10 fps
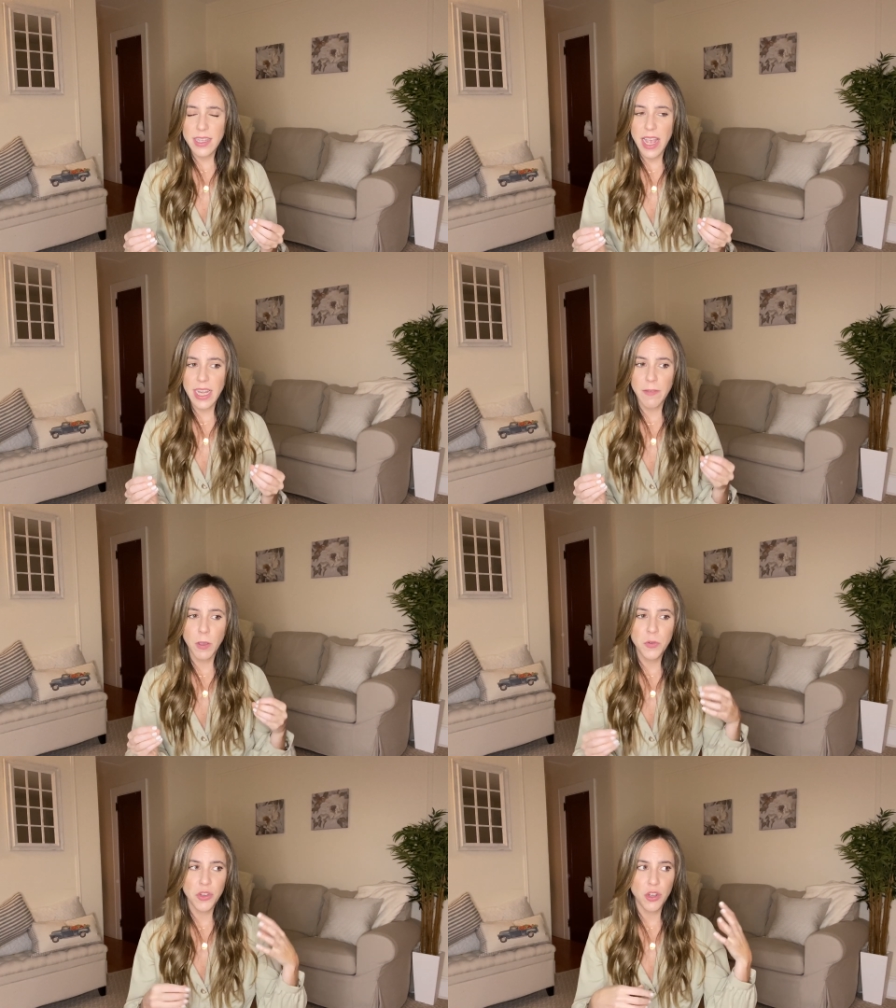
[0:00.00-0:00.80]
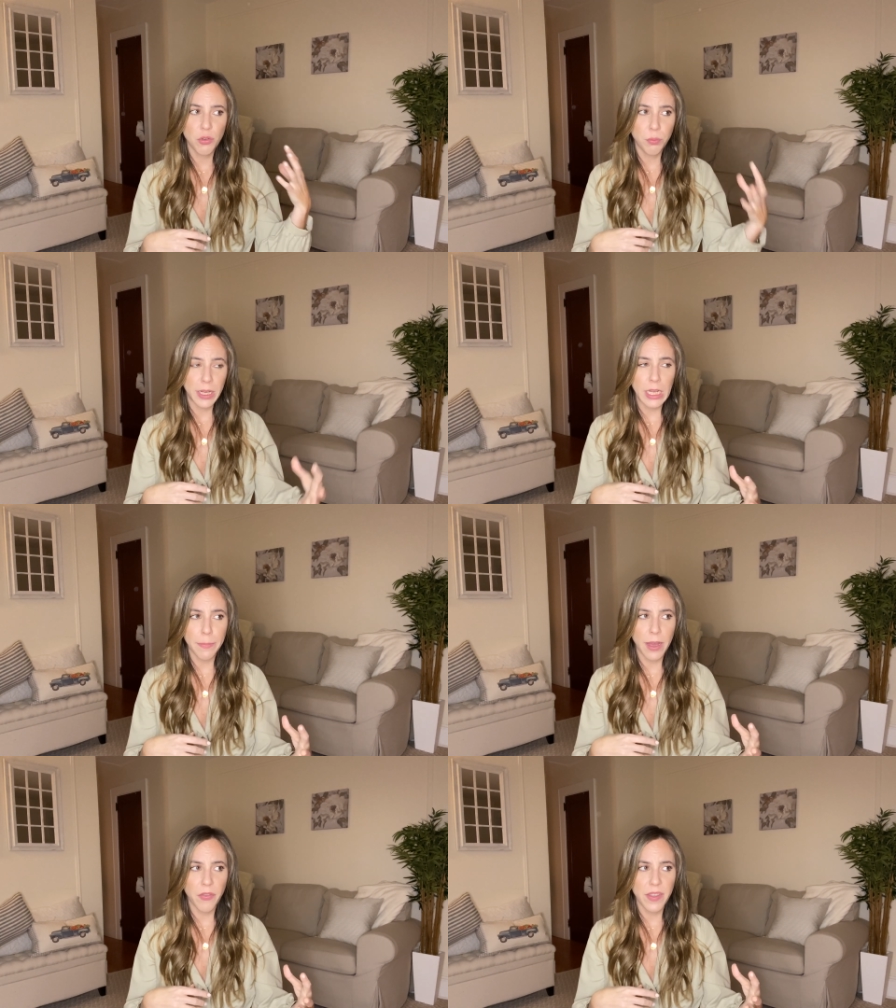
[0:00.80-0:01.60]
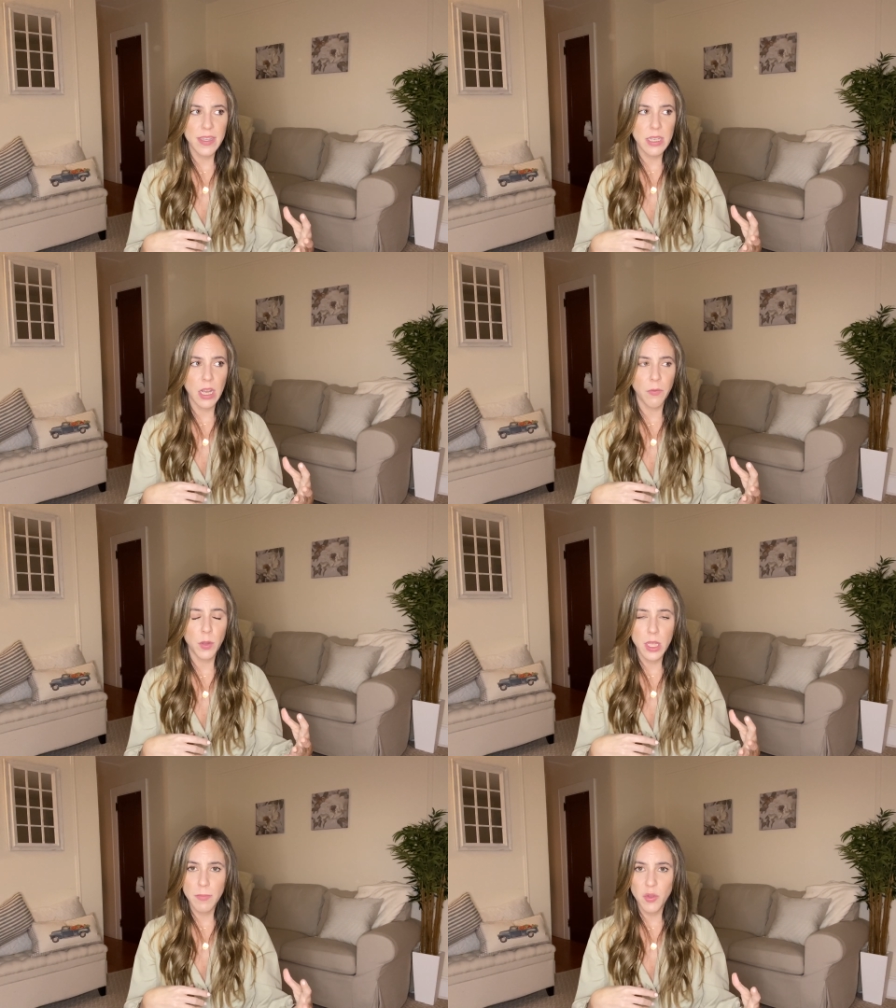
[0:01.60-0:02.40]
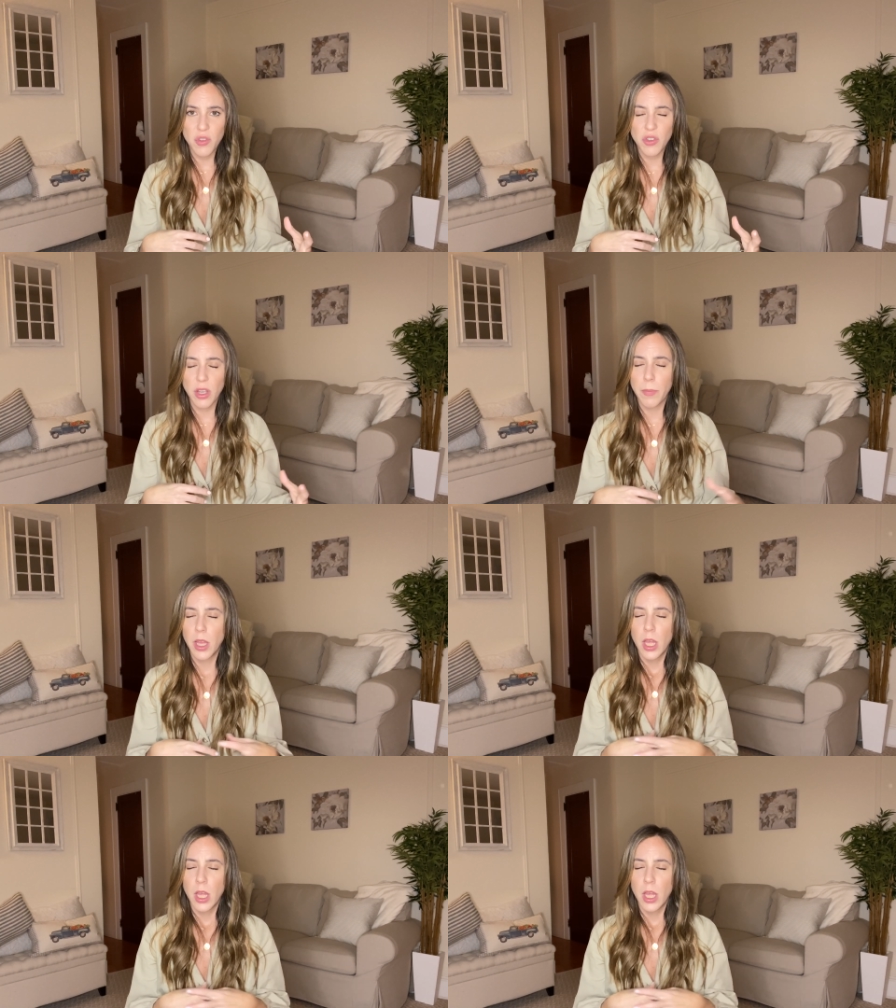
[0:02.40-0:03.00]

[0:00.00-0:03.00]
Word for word: And if you start to read about this stuff with the immune system,